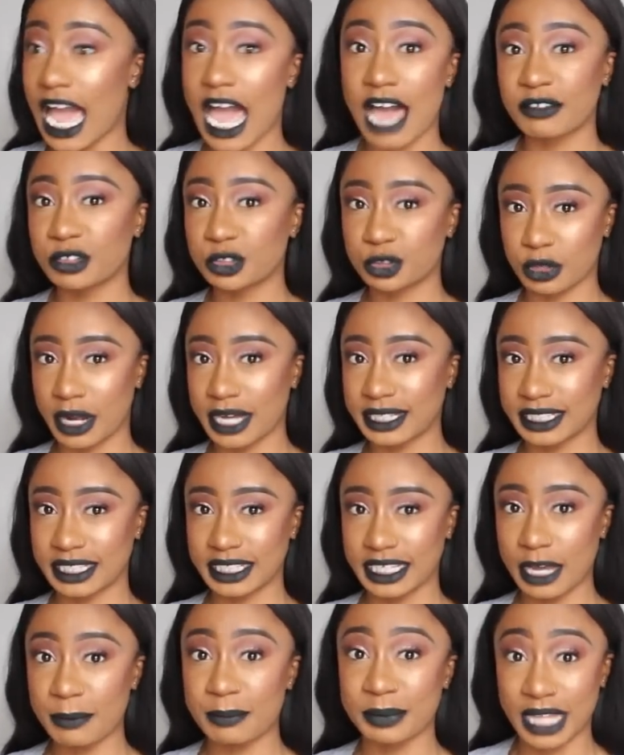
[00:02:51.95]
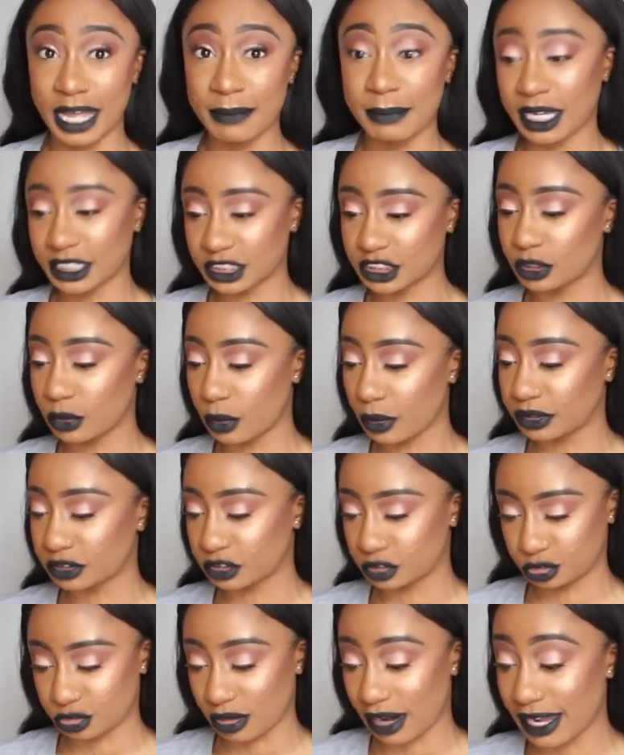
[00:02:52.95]
I haven't tried it yet, but I'm actually going
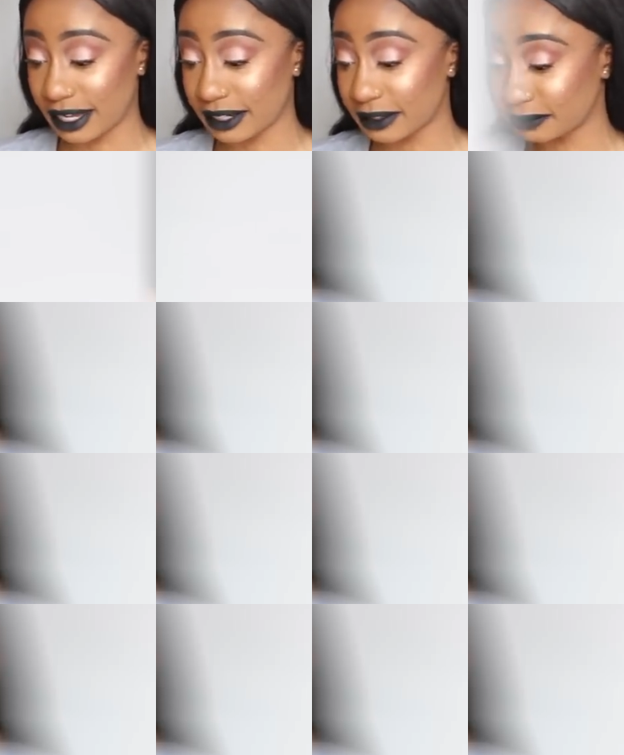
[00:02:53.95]
to try it.